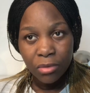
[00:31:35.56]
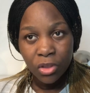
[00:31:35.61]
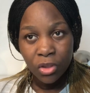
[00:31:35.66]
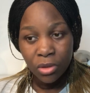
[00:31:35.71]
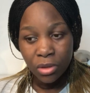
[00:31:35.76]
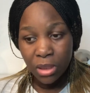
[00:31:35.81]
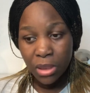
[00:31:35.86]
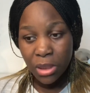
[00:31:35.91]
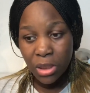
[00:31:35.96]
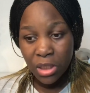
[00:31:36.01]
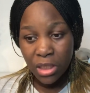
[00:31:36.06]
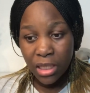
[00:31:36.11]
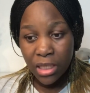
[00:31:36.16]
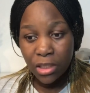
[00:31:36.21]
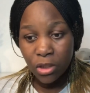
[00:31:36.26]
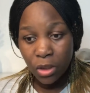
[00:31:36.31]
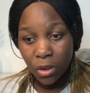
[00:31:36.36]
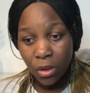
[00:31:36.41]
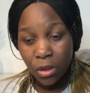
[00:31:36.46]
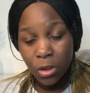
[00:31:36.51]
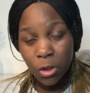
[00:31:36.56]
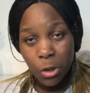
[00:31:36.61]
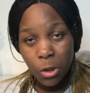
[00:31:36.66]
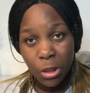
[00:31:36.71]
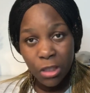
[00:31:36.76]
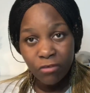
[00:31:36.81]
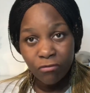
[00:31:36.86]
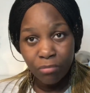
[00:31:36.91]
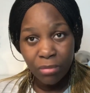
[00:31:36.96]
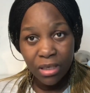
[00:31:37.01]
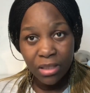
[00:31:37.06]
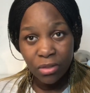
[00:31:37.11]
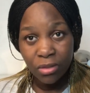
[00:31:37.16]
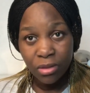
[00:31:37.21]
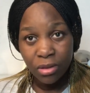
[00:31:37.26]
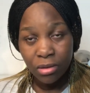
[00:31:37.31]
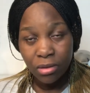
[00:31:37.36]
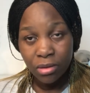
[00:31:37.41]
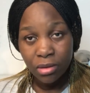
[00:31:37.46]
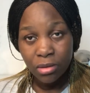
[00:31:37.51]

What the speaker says: This child you're going to give birth